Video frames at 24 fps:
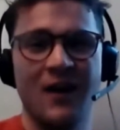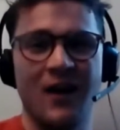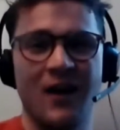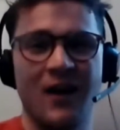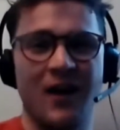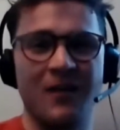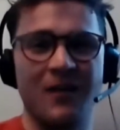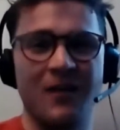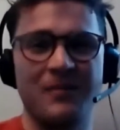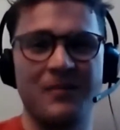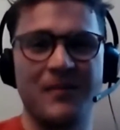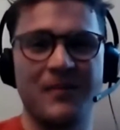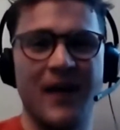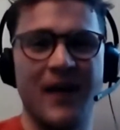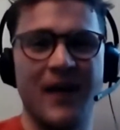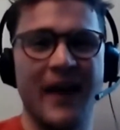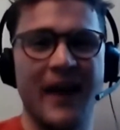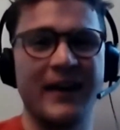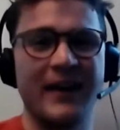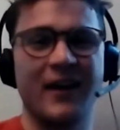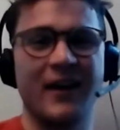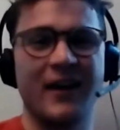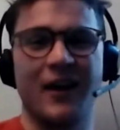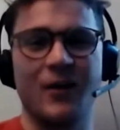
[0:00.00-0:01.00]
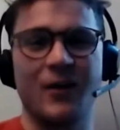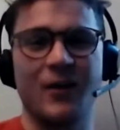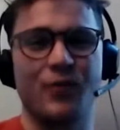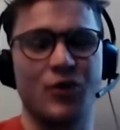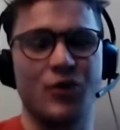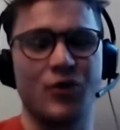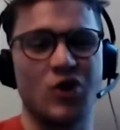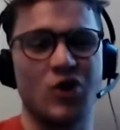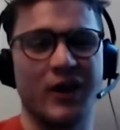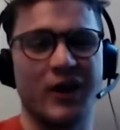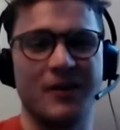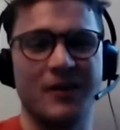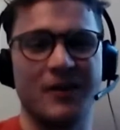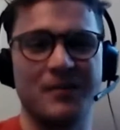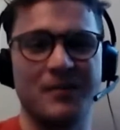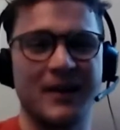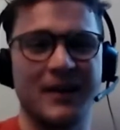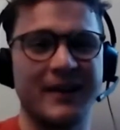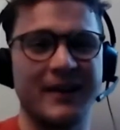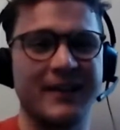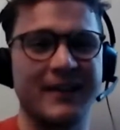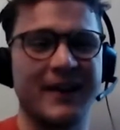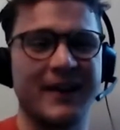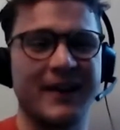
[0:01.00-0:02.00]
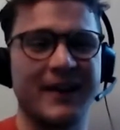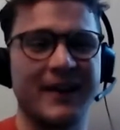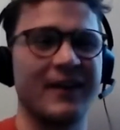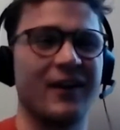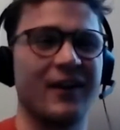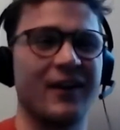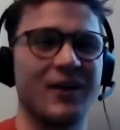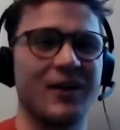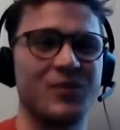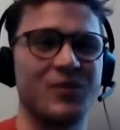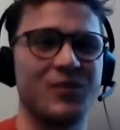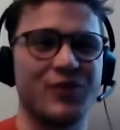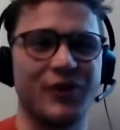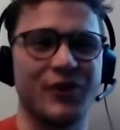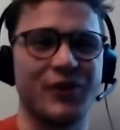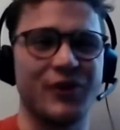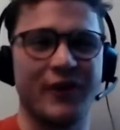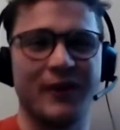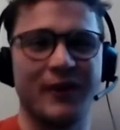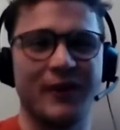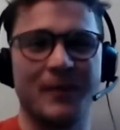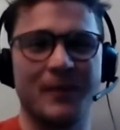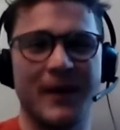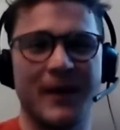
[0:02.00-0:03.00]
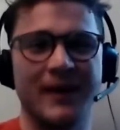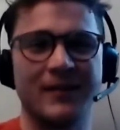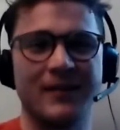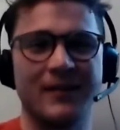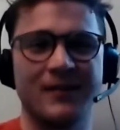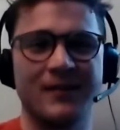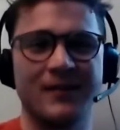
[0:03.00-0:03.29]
Yeah. Um, any kind of project completed, any kind of progress made.